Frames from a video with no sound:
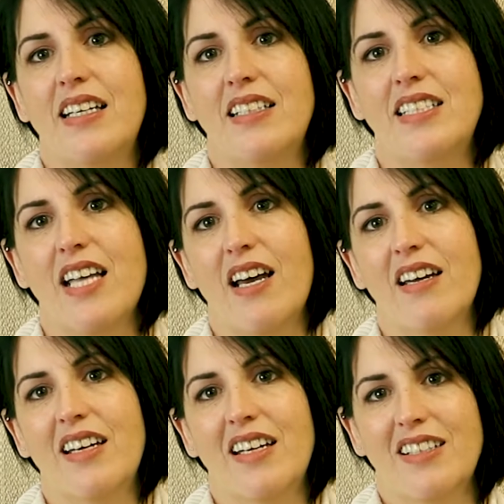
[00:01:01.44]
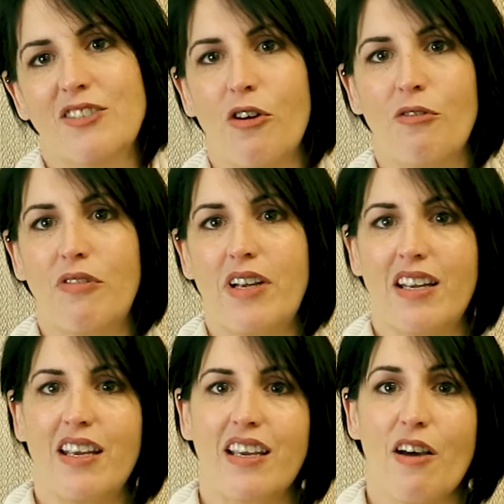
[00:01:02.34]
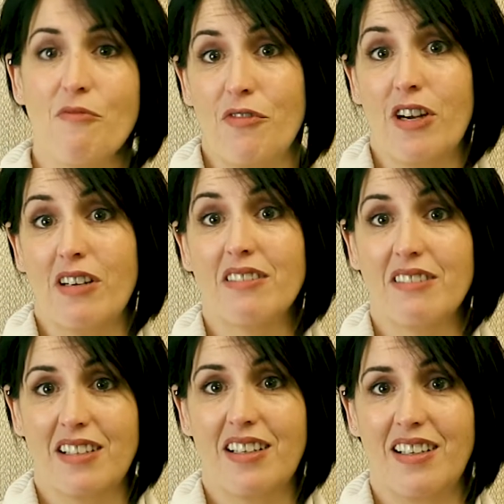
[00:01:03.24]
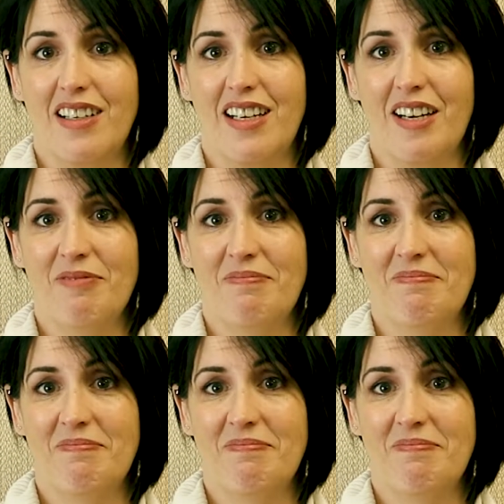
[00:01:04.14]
and sort of comfort, you know.